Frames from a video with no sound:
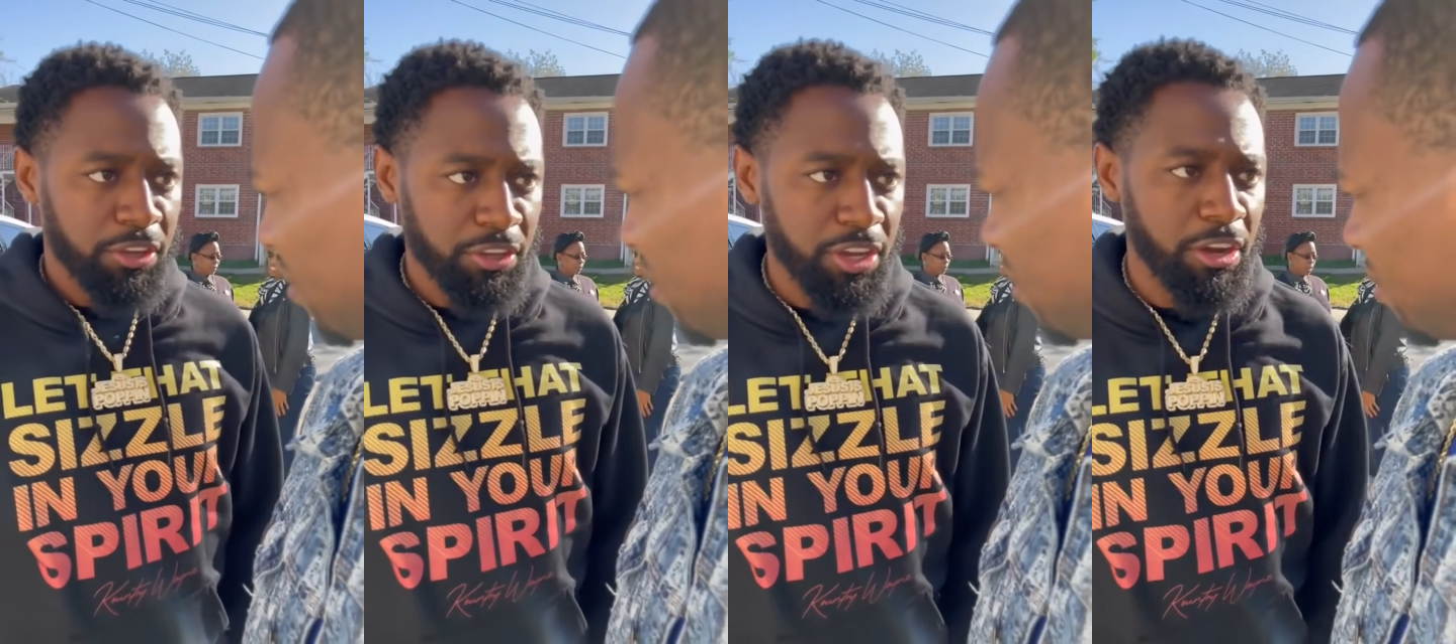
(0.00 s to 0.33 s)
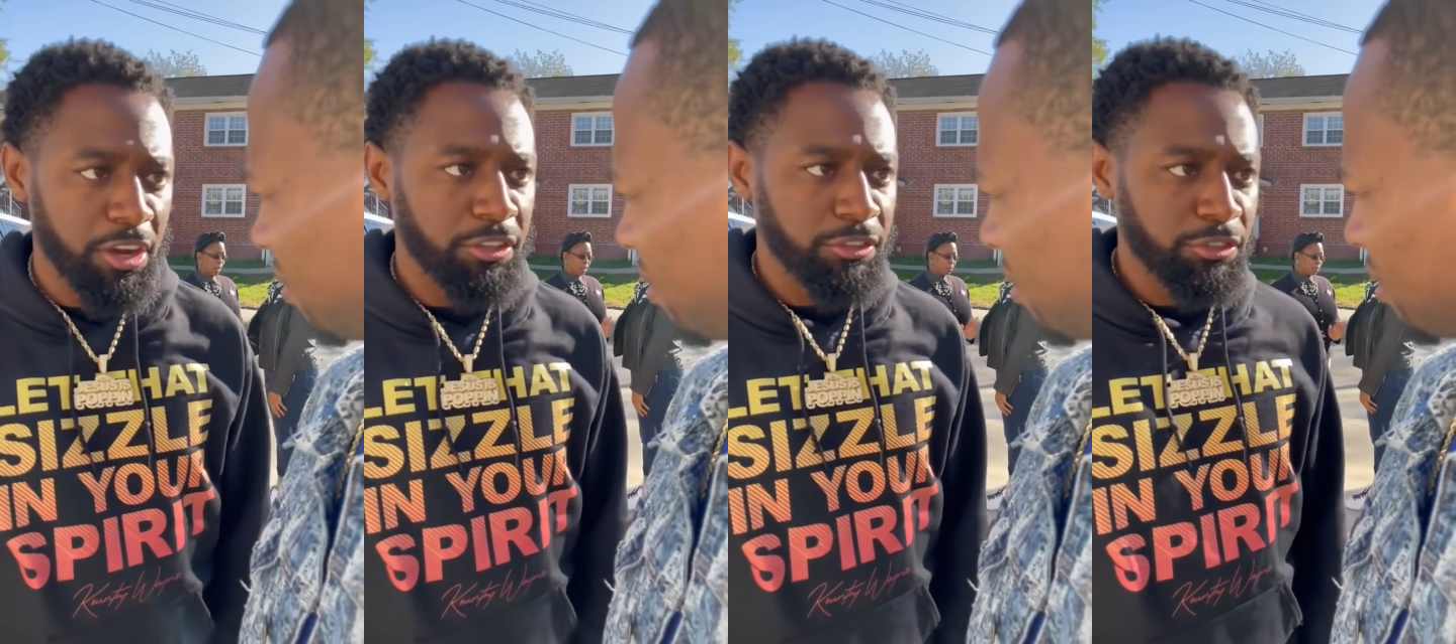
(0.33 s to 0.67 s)

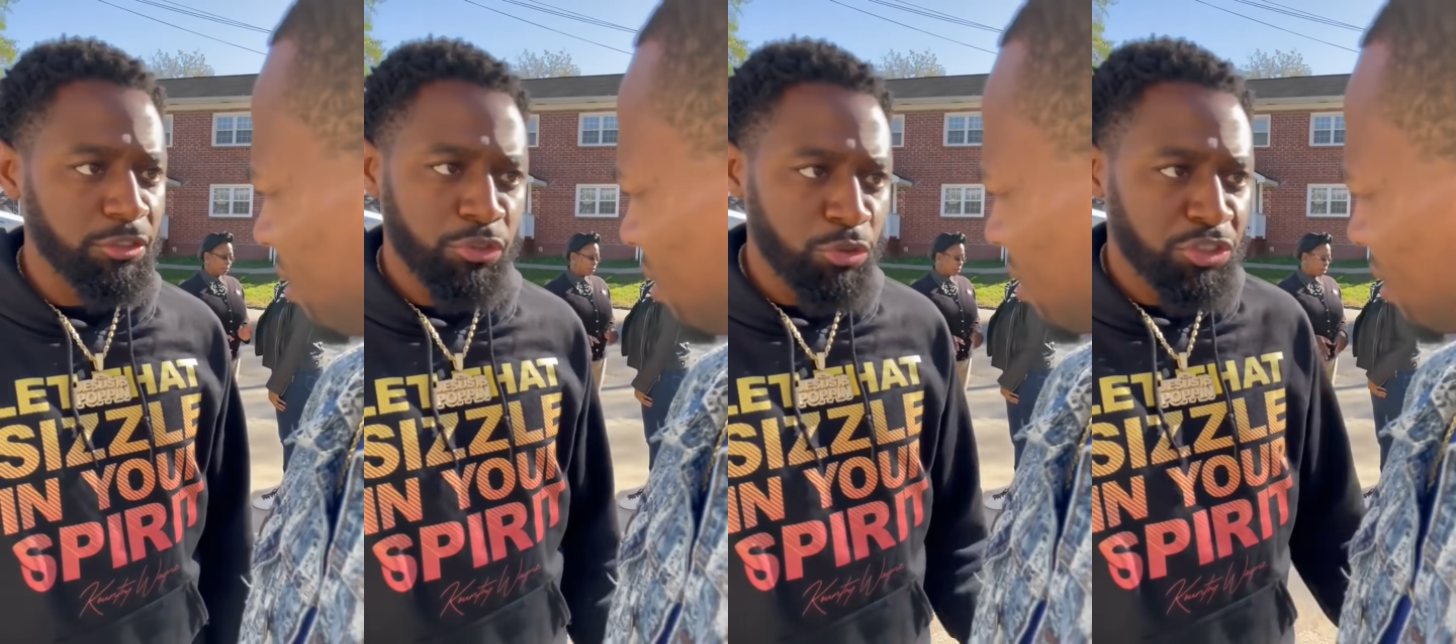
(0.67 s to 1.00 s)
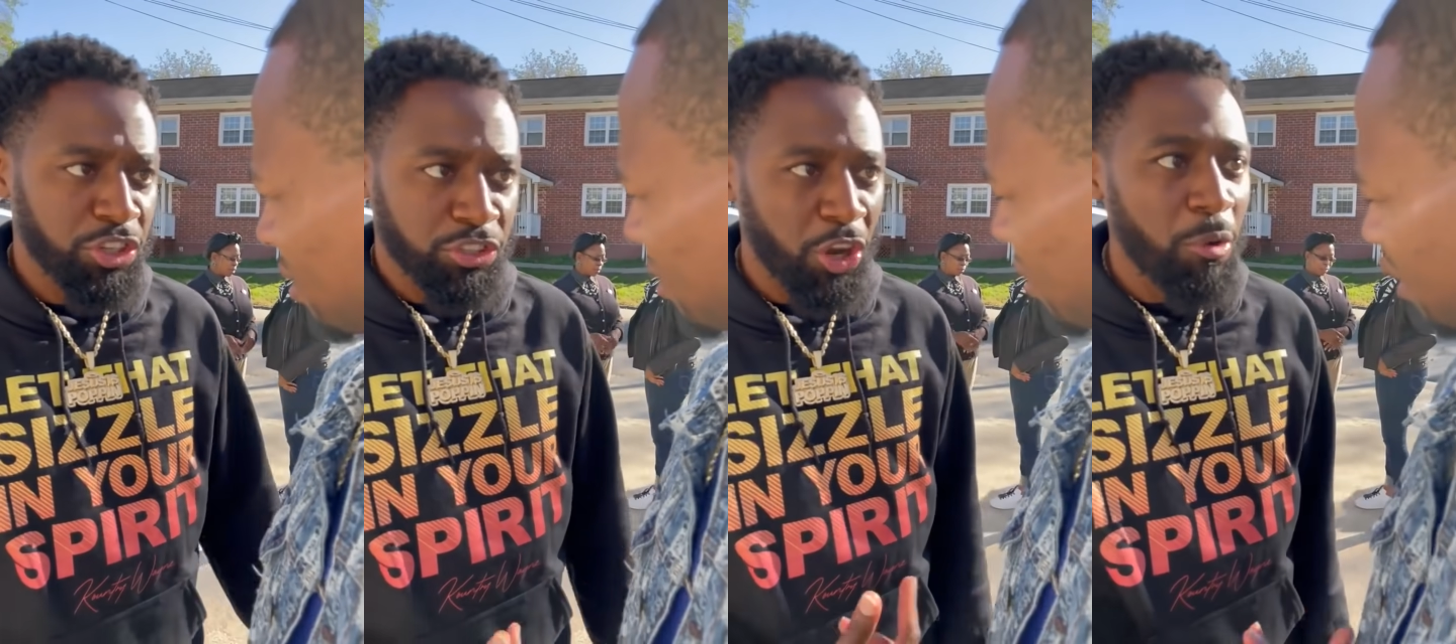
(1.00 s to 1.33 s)
Yeah, you, you
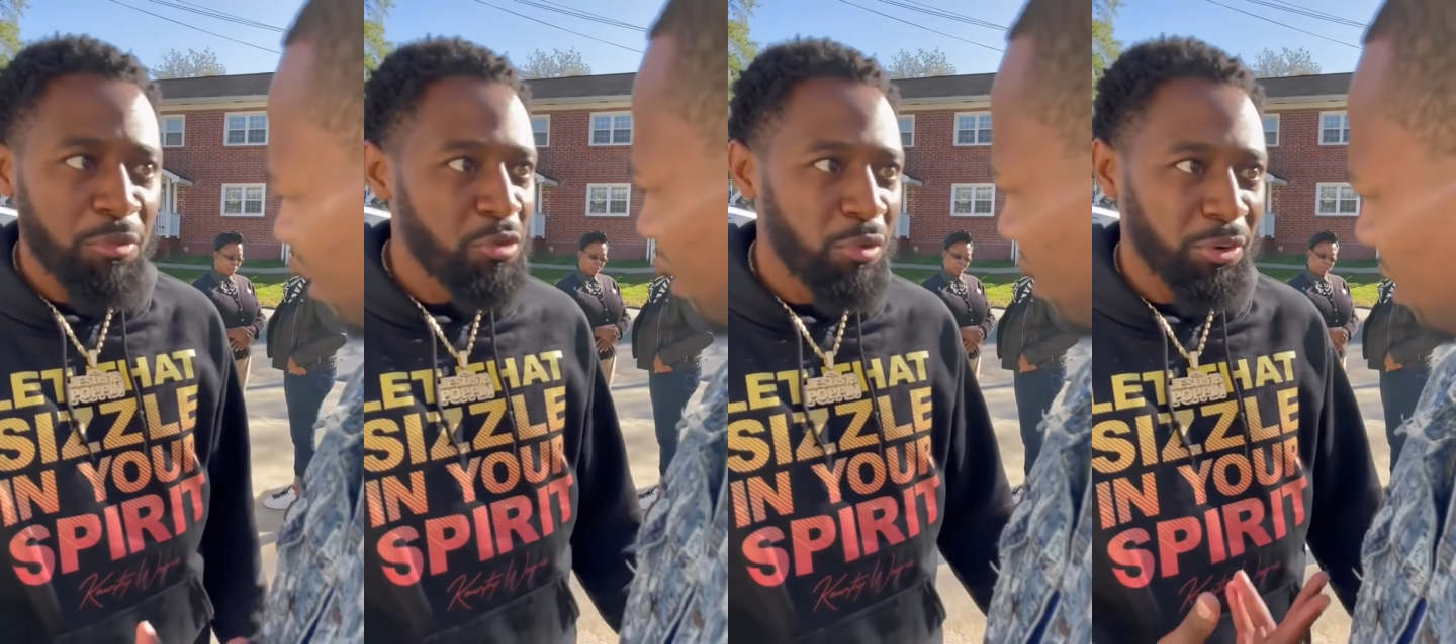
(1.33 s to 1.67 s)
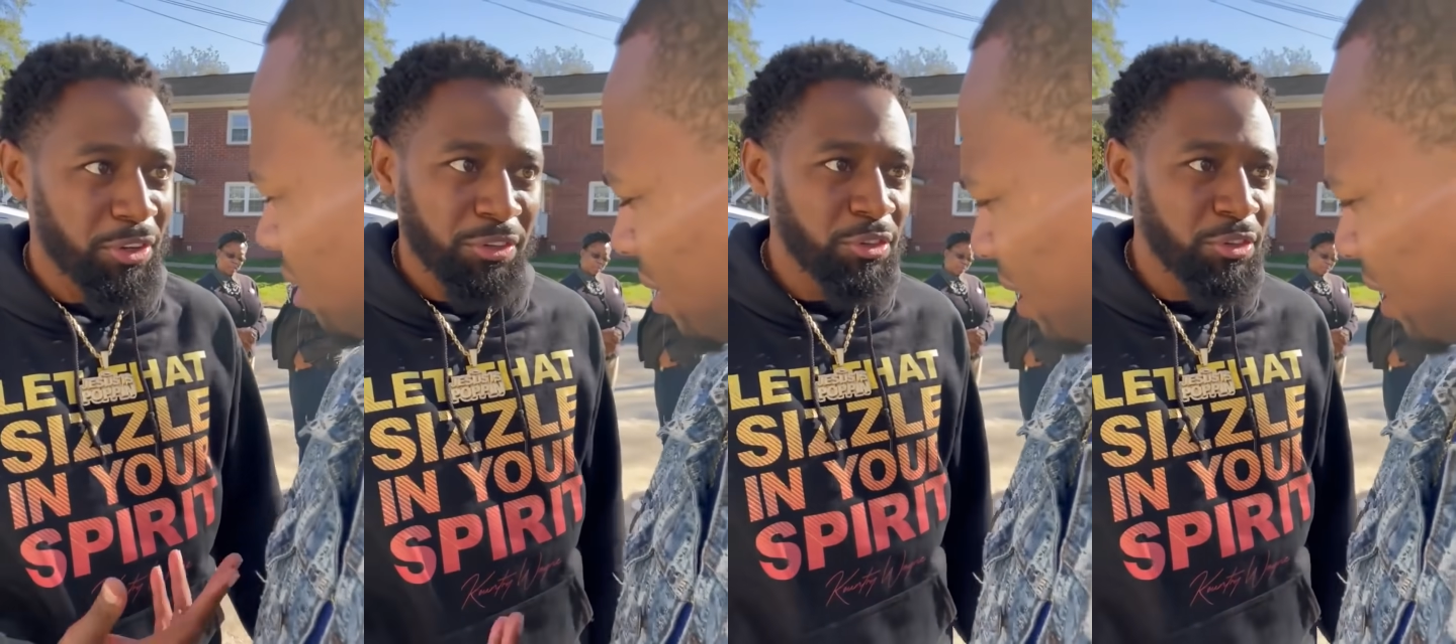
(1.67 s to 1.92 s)
should have told me you wanted.